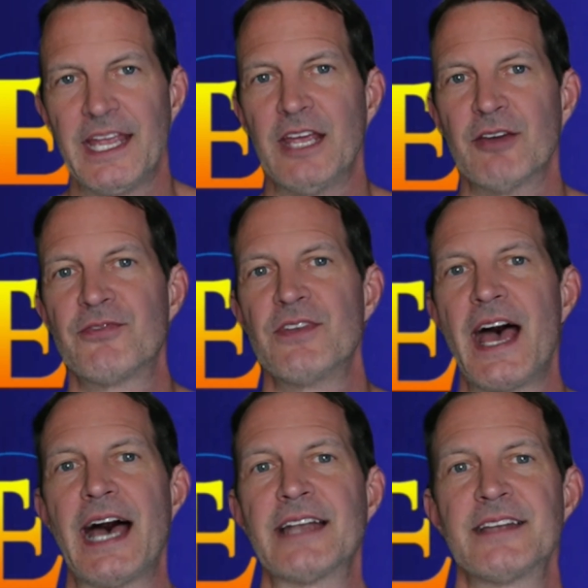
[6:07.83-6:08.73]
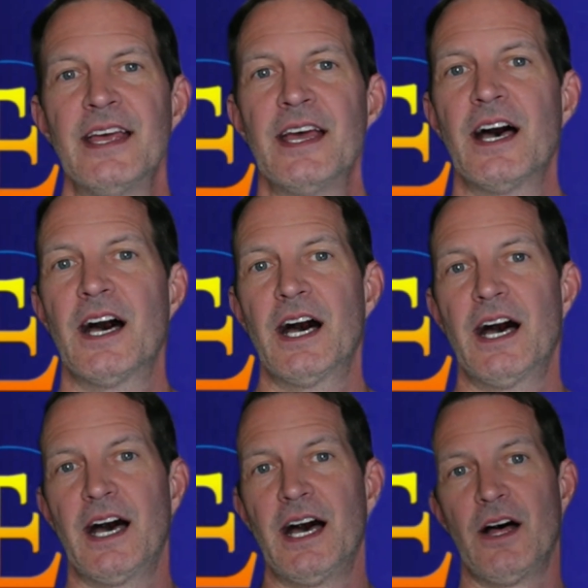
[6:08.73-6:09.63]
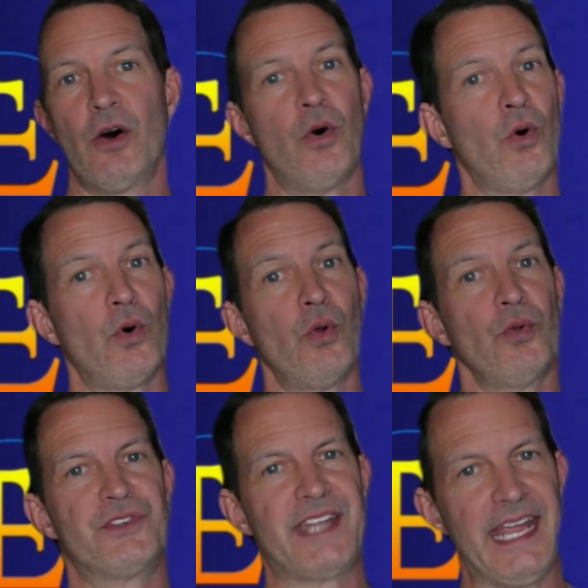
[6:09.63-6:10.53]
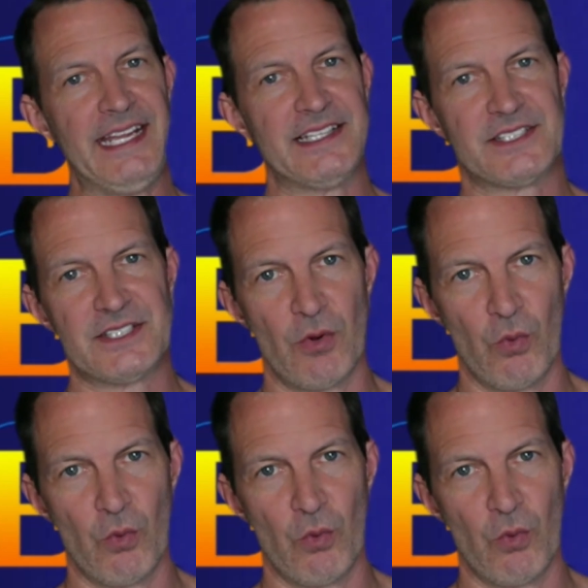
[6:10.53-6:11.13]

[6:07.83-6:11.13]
if not a whole day's